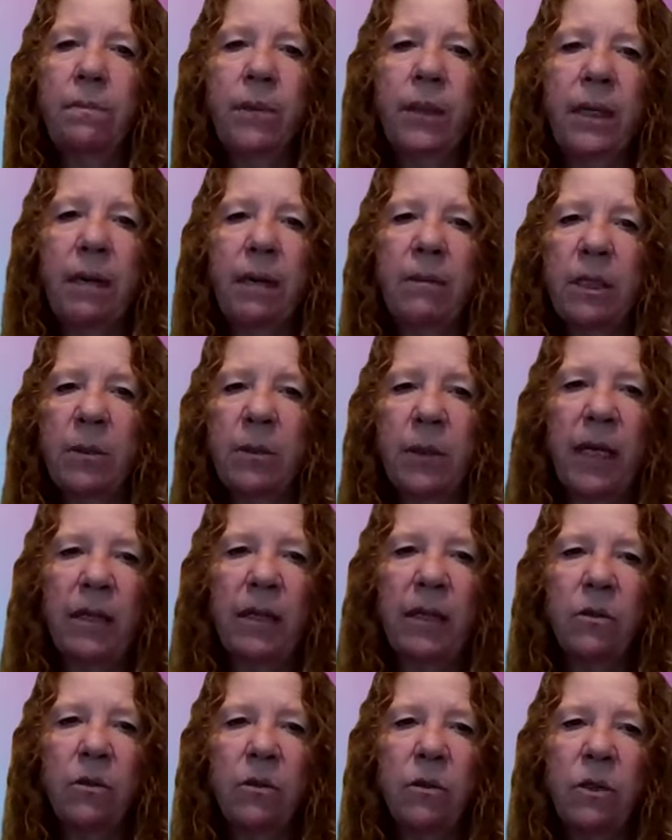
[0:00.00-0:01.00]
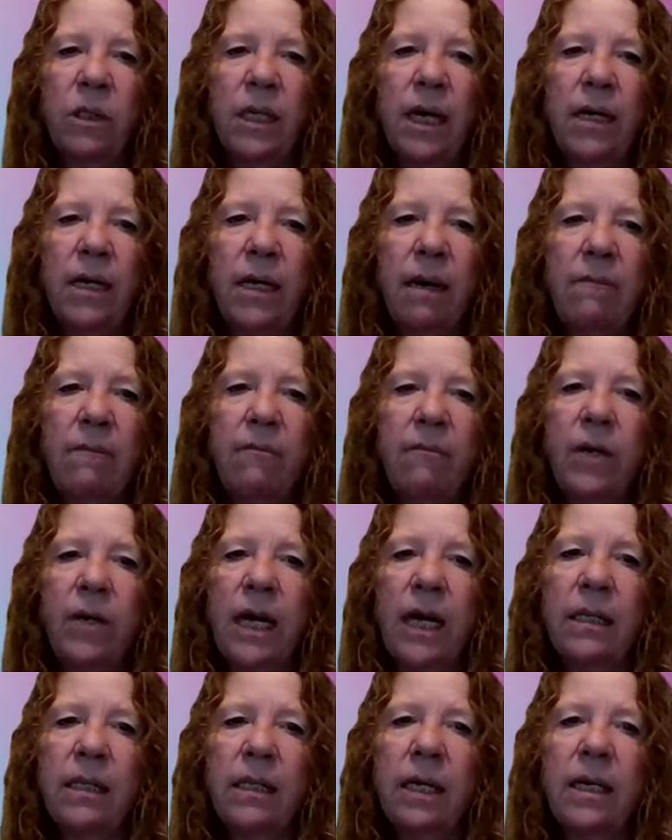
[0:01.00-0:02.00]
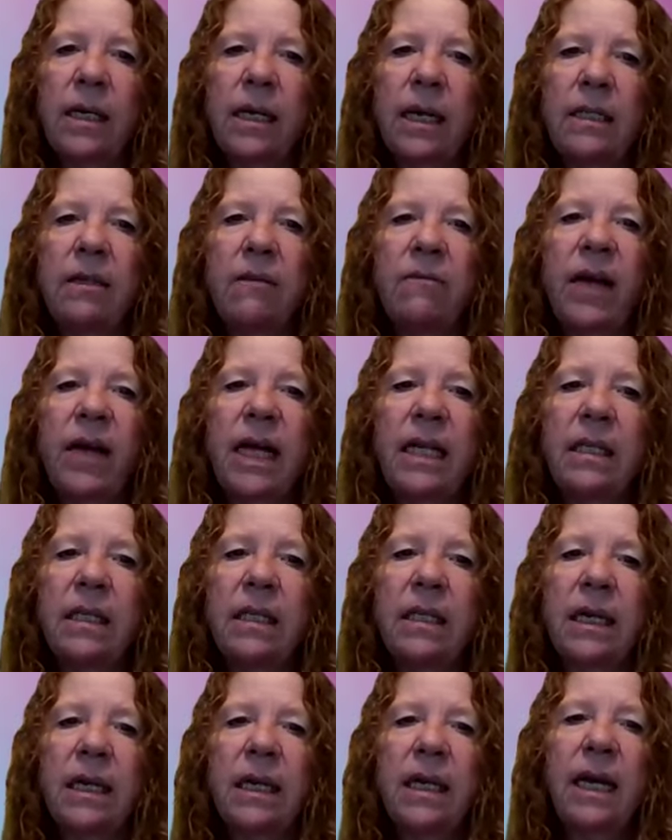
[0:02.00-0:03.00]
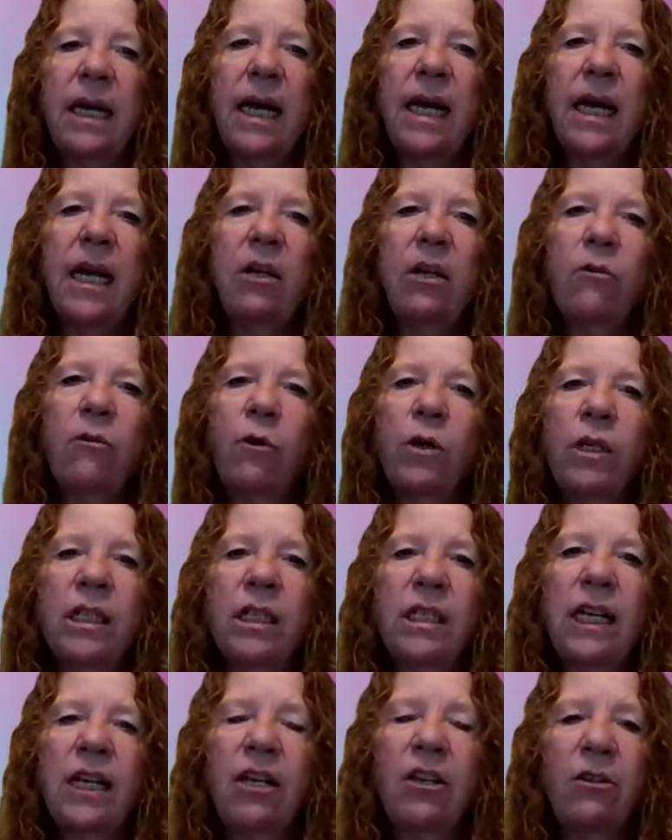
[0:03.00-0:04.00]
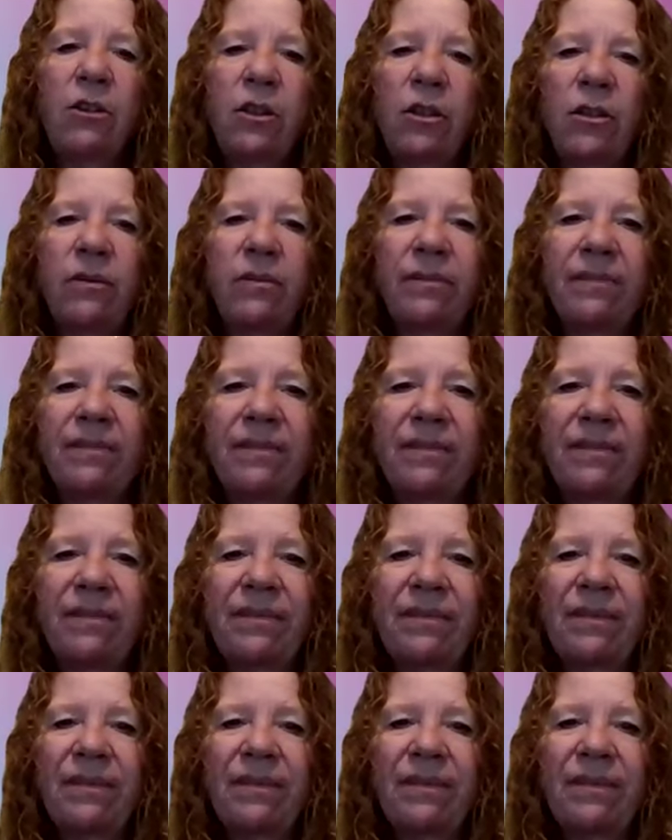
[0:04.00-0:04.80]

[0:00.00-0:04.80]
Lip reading: become a sponsor or signed up for next Sunday's event. And I look forward to seeing you soon.